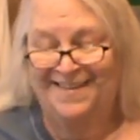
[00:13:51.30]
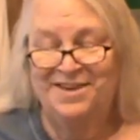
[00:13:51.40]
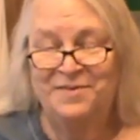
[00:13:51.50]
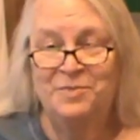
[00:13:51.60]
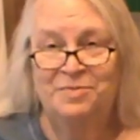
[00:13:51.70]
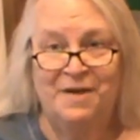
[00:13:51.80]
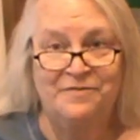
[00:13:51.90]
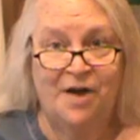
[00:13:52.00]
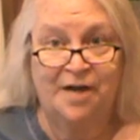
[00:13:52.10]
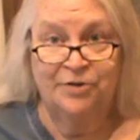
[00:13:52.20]
living with my
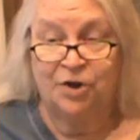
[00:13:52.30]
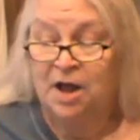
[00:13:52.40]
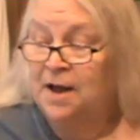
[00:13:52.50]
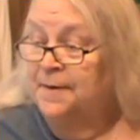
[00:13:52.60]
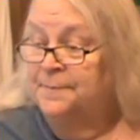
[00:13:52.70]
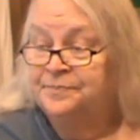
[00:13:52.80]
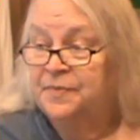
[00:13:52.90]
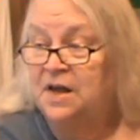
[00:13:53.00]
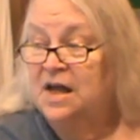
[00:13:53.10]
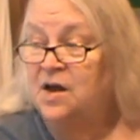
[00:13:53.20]
father,
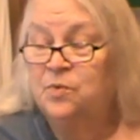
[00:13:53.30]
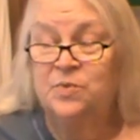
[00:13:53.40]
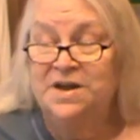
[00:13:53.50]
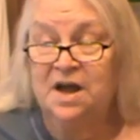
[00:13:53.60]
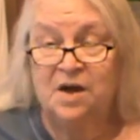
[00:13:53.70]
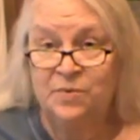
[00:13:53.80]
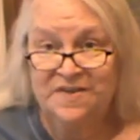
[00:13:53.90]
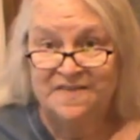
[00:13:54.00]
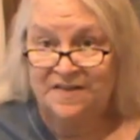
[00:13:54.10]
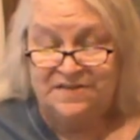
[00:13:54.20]
we
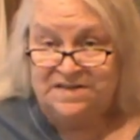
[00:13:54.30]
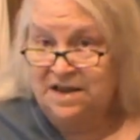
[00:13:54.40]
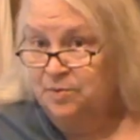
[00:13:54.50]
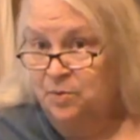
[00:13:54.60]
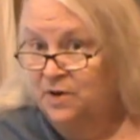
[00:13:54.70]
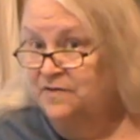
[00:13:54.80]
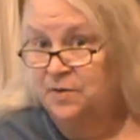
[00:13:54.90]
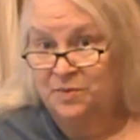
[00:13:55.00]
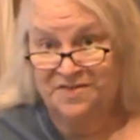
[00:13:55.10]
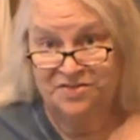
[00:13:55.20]
we set the table if
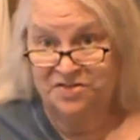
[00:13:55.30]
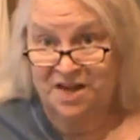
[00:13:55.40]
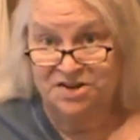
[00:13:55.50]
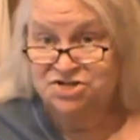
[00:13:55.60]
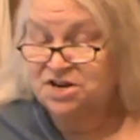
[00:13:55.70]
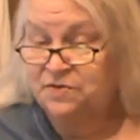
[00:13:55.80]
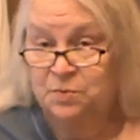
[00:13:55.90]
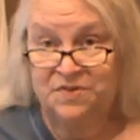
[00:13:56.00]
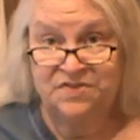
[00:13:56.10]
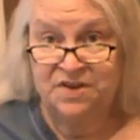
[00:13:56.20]
it was lunch if
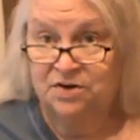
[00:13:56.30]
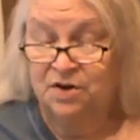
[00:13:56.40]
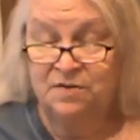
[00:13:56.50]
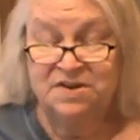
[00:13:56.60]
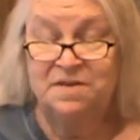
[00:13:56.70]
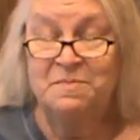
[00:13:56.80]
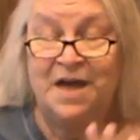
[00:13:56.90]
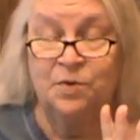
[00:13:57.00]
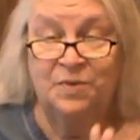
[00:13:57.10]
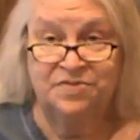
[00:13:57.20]
it was dinner it didn't
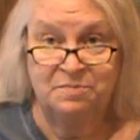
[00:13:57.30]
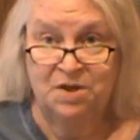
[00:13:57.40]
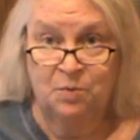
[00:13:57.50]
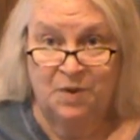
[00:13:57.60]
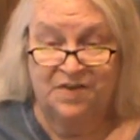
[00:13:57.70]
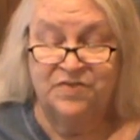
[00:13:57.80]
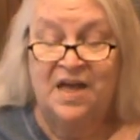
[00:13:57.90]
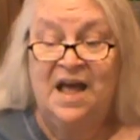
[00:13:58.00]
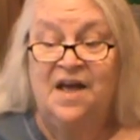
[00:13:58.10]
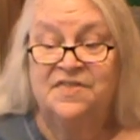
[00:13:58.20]
matter what the meal was
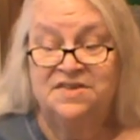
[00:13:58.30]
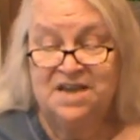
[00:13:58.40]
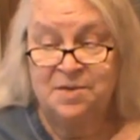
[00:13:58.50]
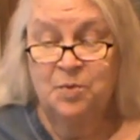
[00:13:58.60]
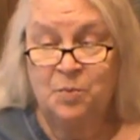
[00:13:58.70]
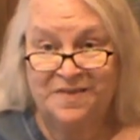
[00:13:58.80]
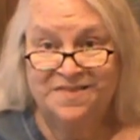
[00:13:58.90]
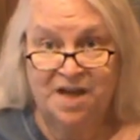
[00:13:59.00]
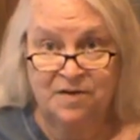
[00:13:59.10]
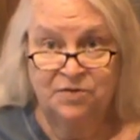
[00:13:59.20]
the table
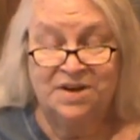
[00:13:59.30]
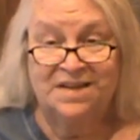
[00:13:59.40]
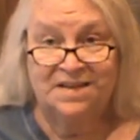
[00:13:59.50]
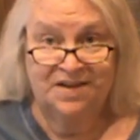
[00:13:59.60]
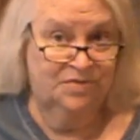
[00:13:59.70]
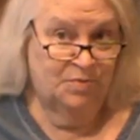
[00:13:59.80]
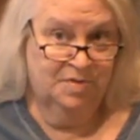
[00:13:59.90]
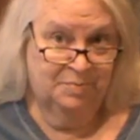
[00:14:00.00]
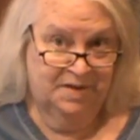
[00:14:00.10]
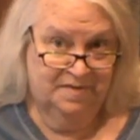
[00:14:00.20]
was covered at least
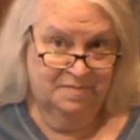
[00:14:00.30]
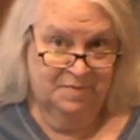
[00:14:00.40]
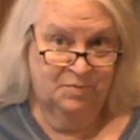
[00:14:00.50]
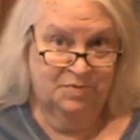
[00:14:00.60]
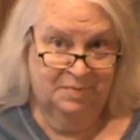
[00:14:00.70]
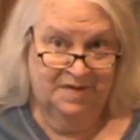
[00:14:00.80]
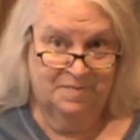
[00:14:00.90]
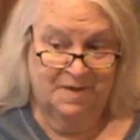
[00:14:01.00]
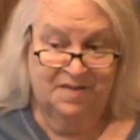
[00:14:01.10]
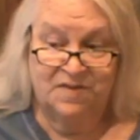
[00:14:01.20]
with a place with a
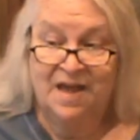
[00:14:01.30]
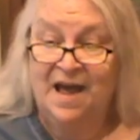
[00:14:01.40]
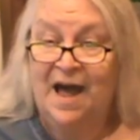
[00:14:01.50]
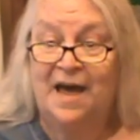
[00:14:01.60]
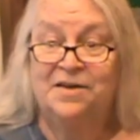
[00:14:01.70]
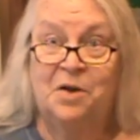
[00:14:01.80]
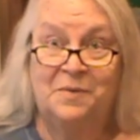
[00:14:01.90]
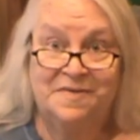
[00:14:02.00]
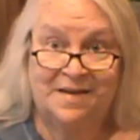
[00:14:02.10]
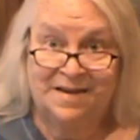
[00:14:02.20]
placemat and it
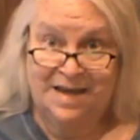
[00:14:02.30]
always had a